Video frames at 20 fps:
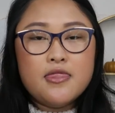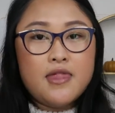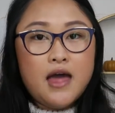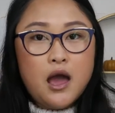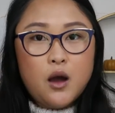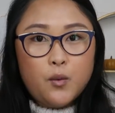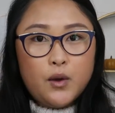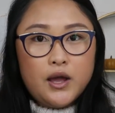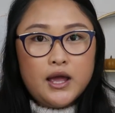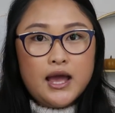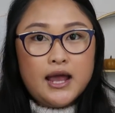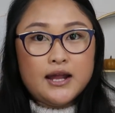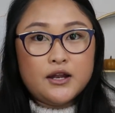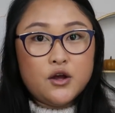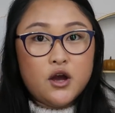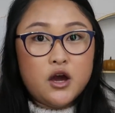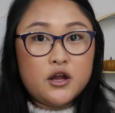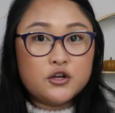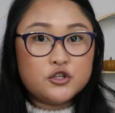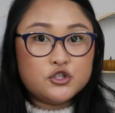That way I
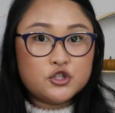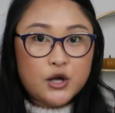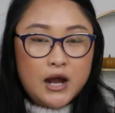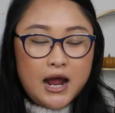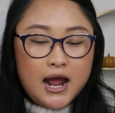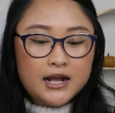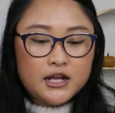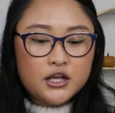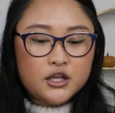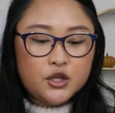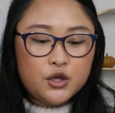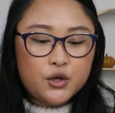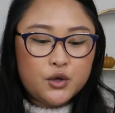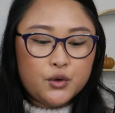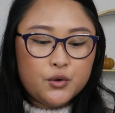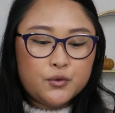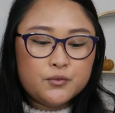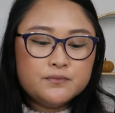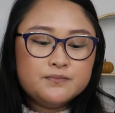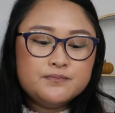know how to track
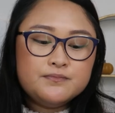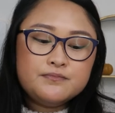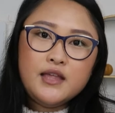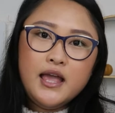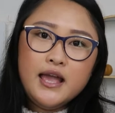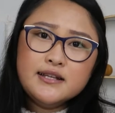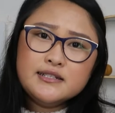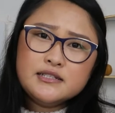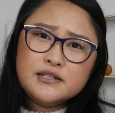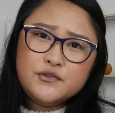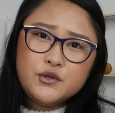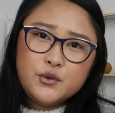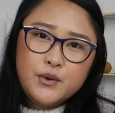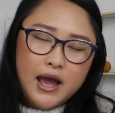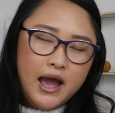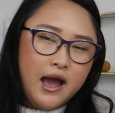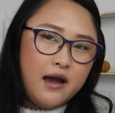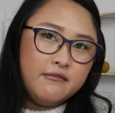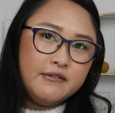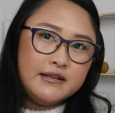you. And if you
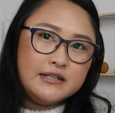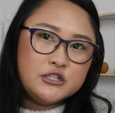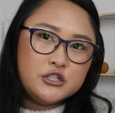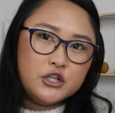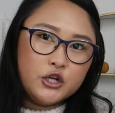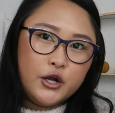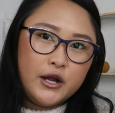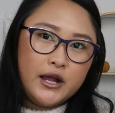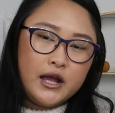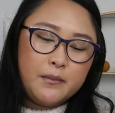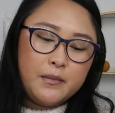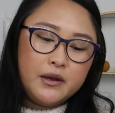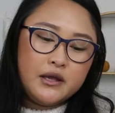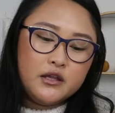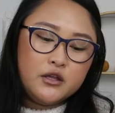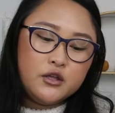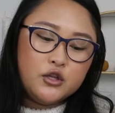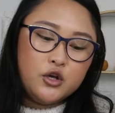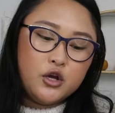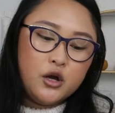have Instagram,
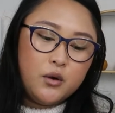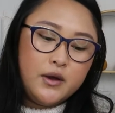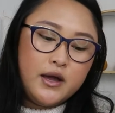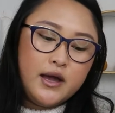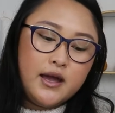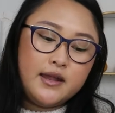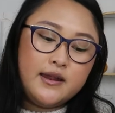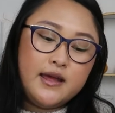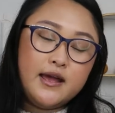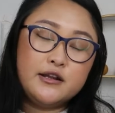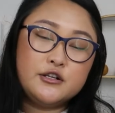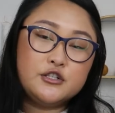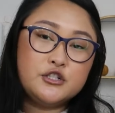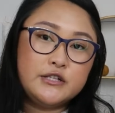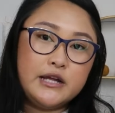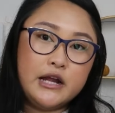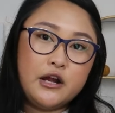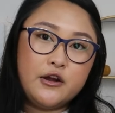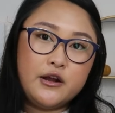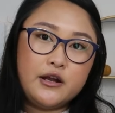you go ahead and
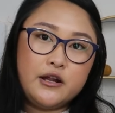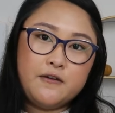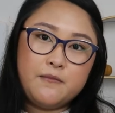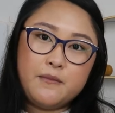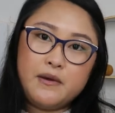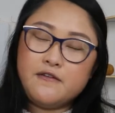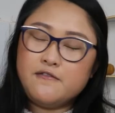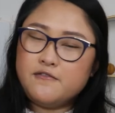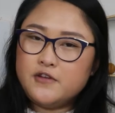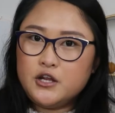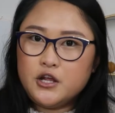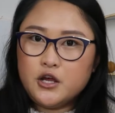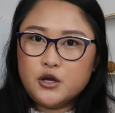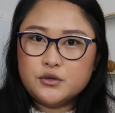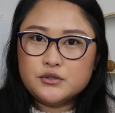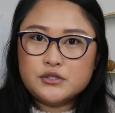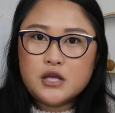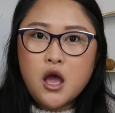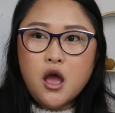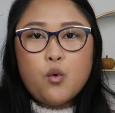share any of my
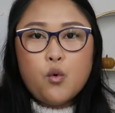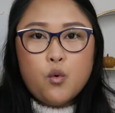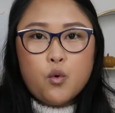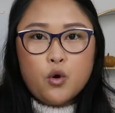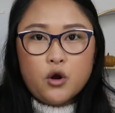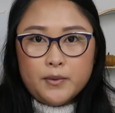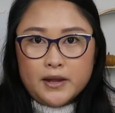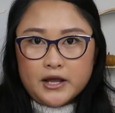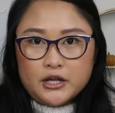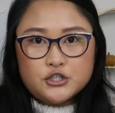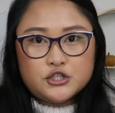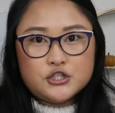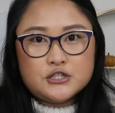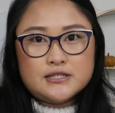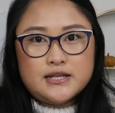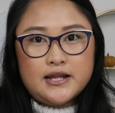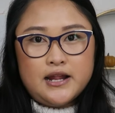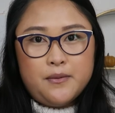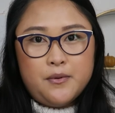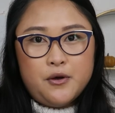videos or
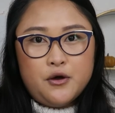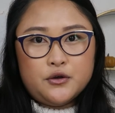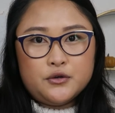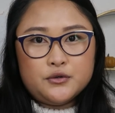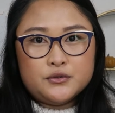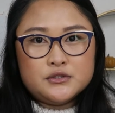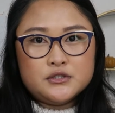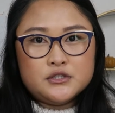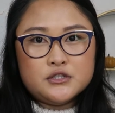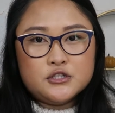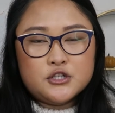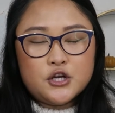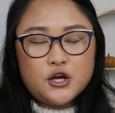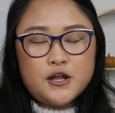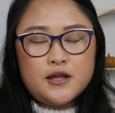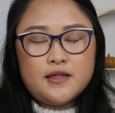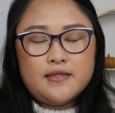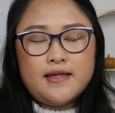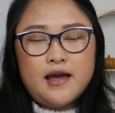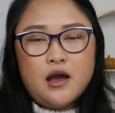pictures that I post
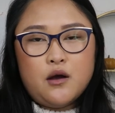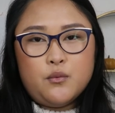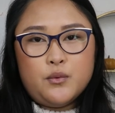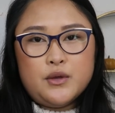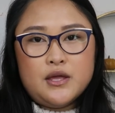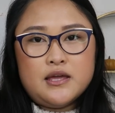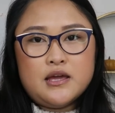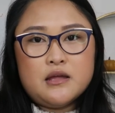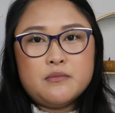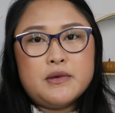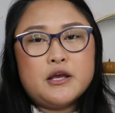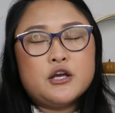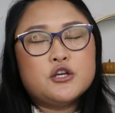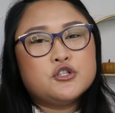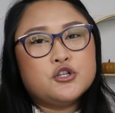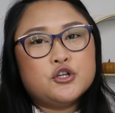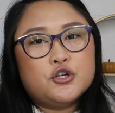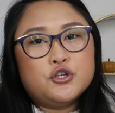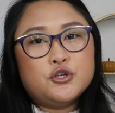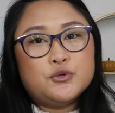during that week, and make
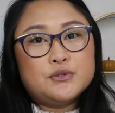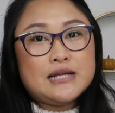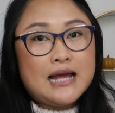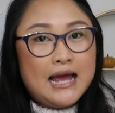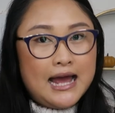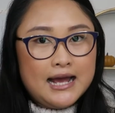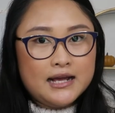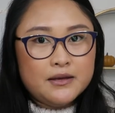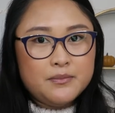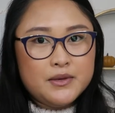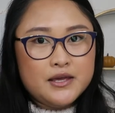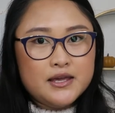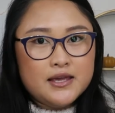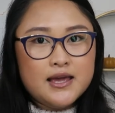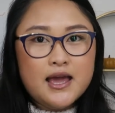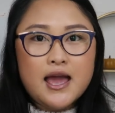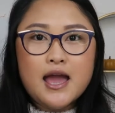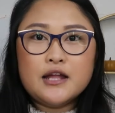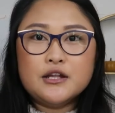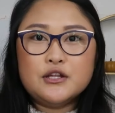sure you tag
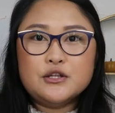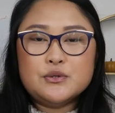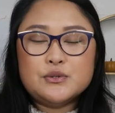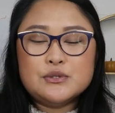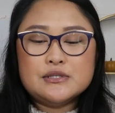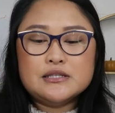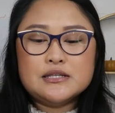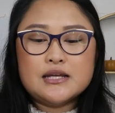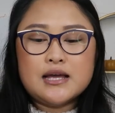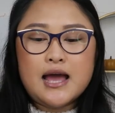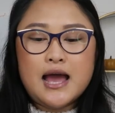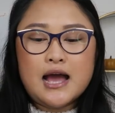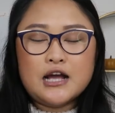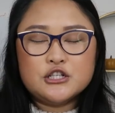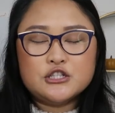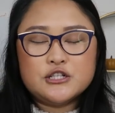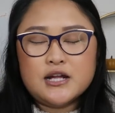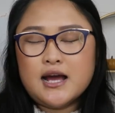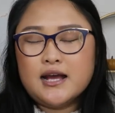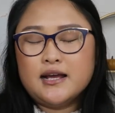me and use the
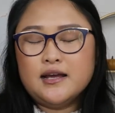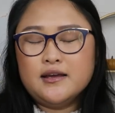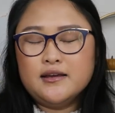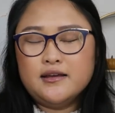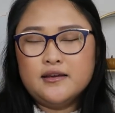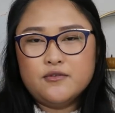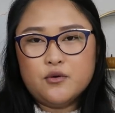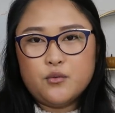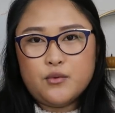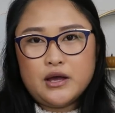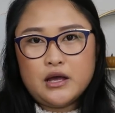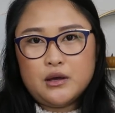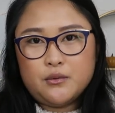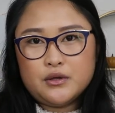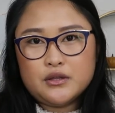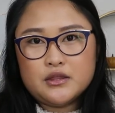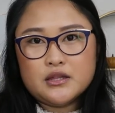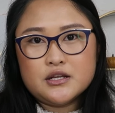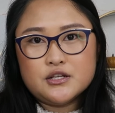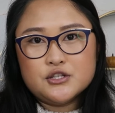hashtag giveaway
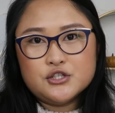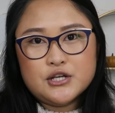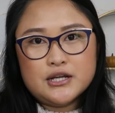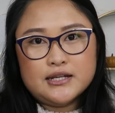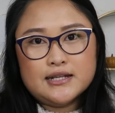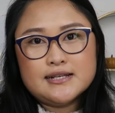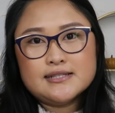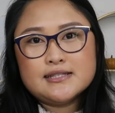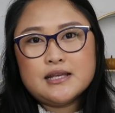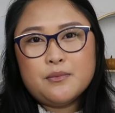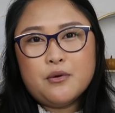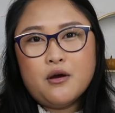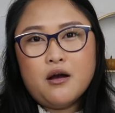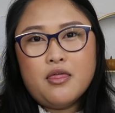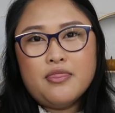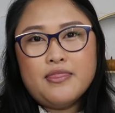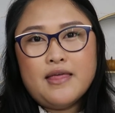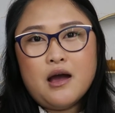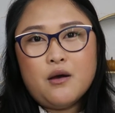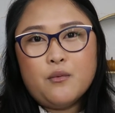with Jenny
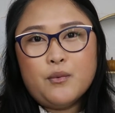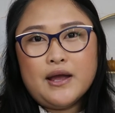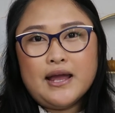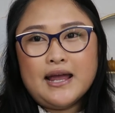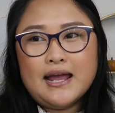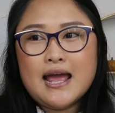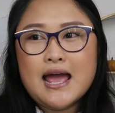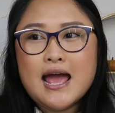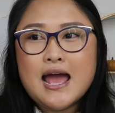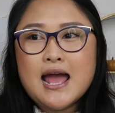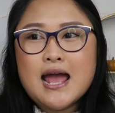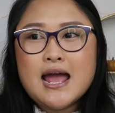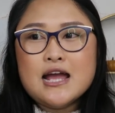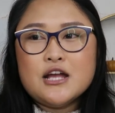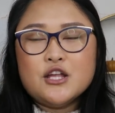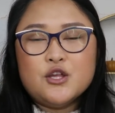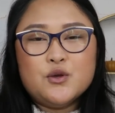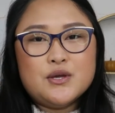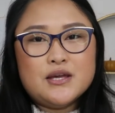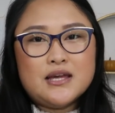Saephan. That way
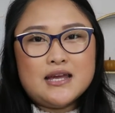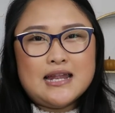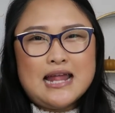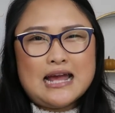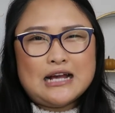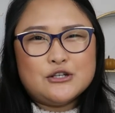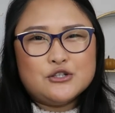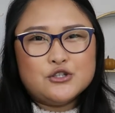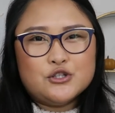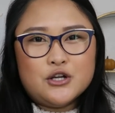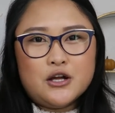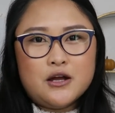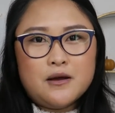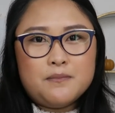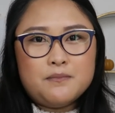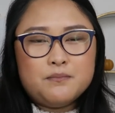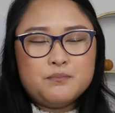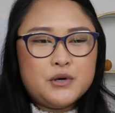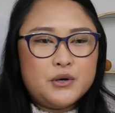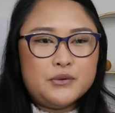you can get an
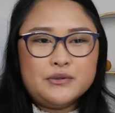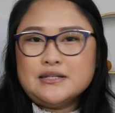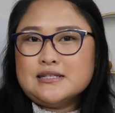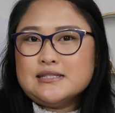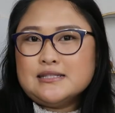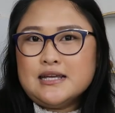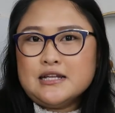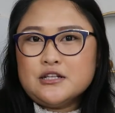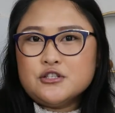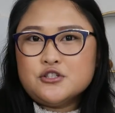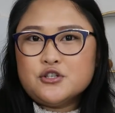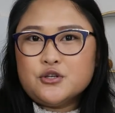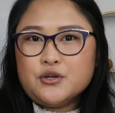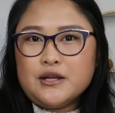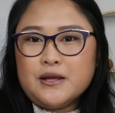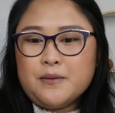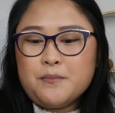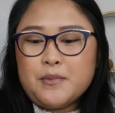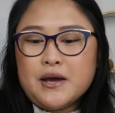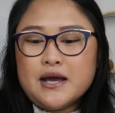extra bonus
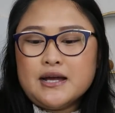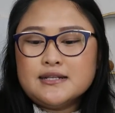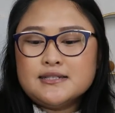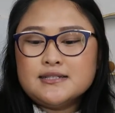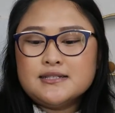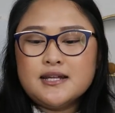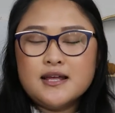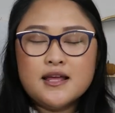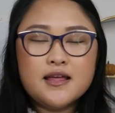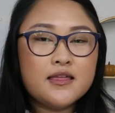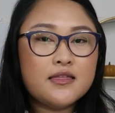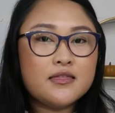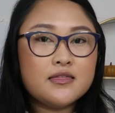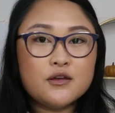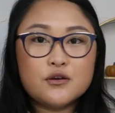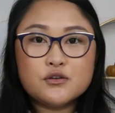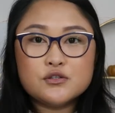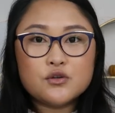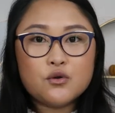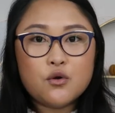entry. But
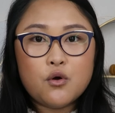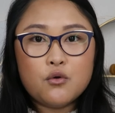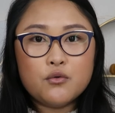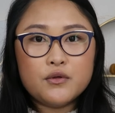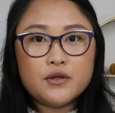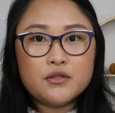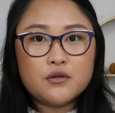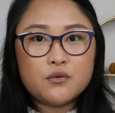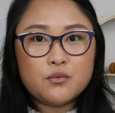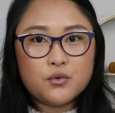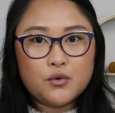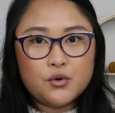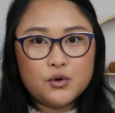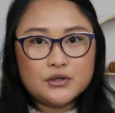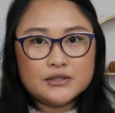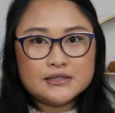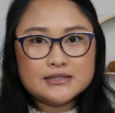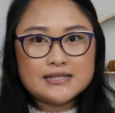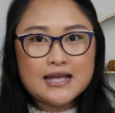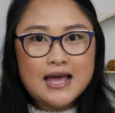those are only the
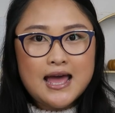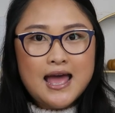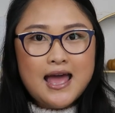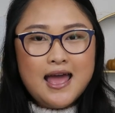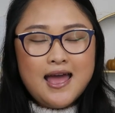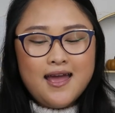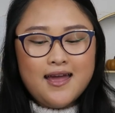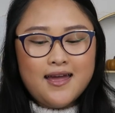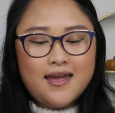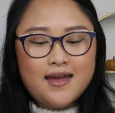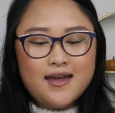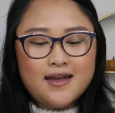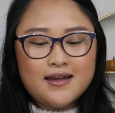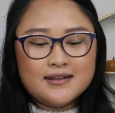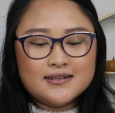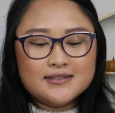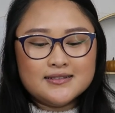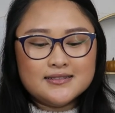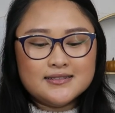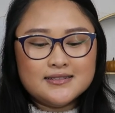rules,
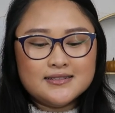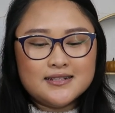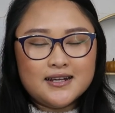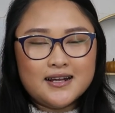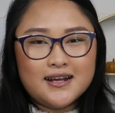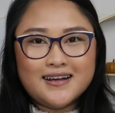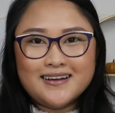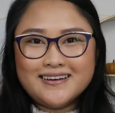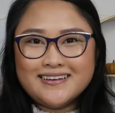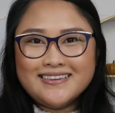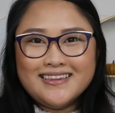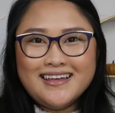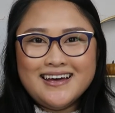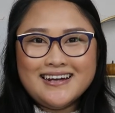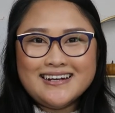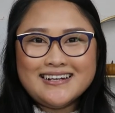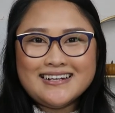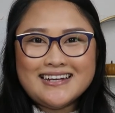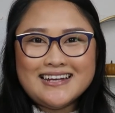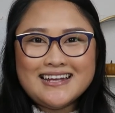and good
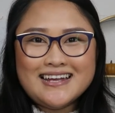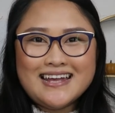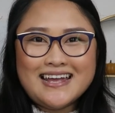luck.